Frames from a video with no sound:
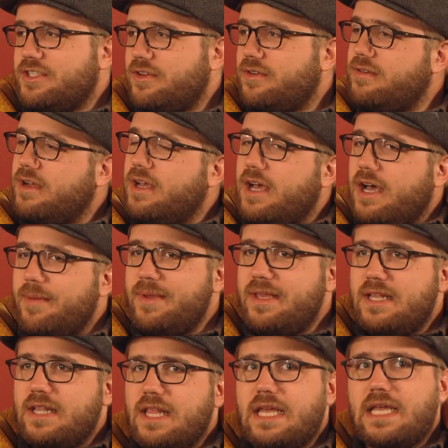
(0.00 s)
so. I
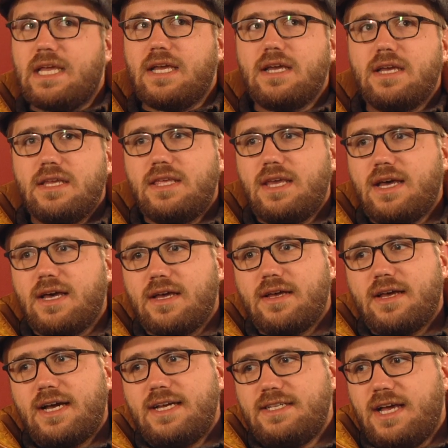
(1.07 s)
mean, like,
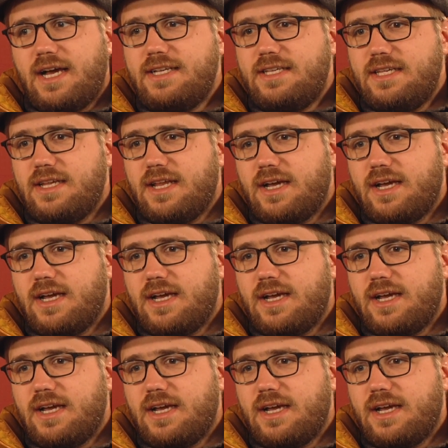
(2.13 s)
I did.